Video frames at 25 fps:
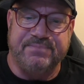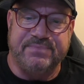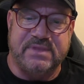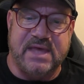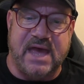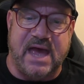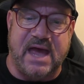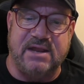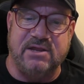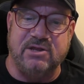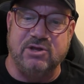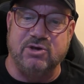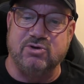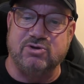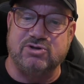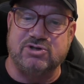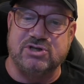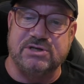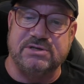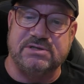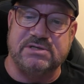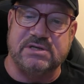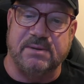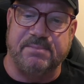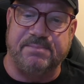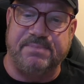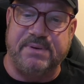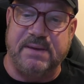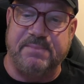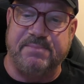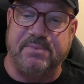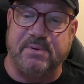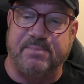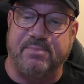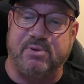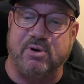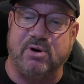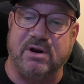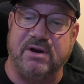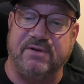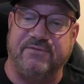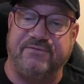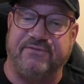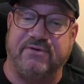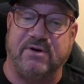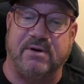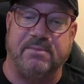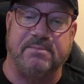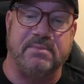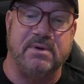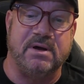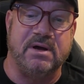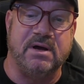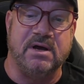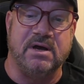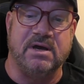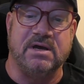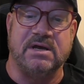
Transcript: That usually some people put it from,